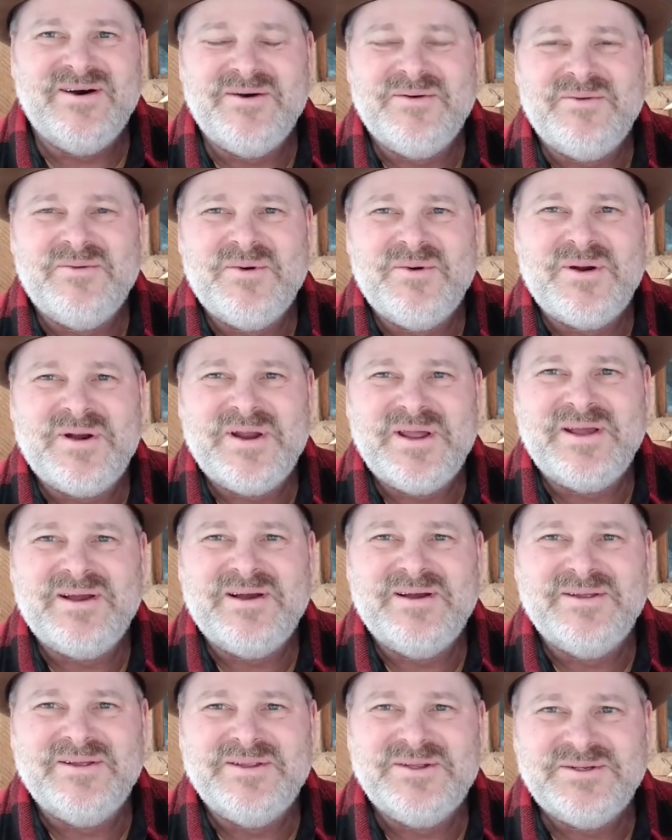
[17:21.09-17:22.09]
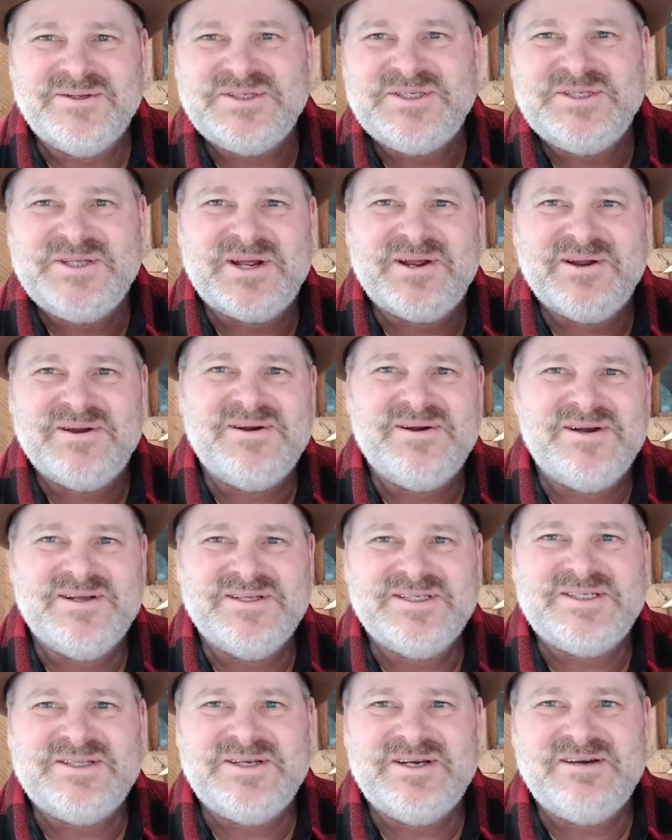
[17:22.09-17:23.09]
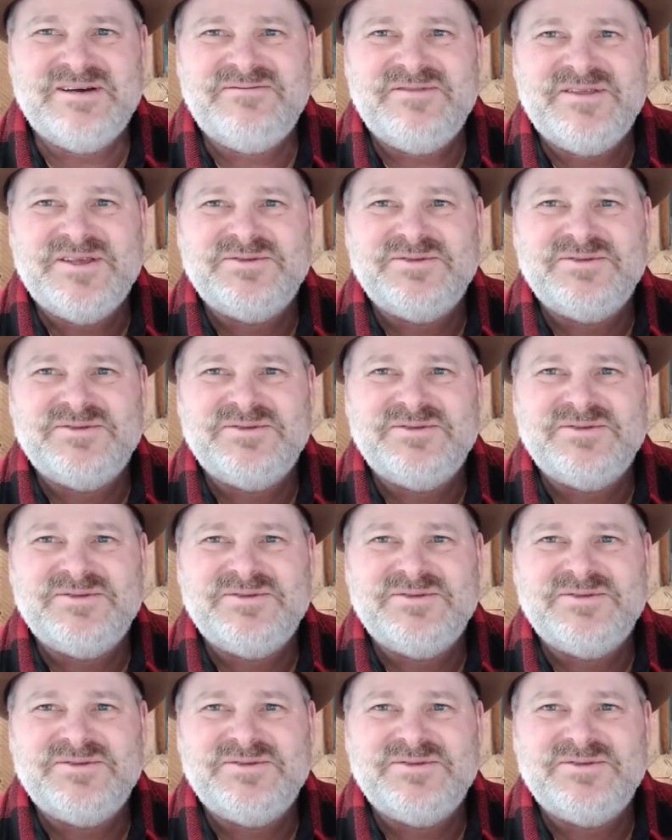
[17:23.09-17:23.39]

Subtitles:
warning, a little sticker on stuff.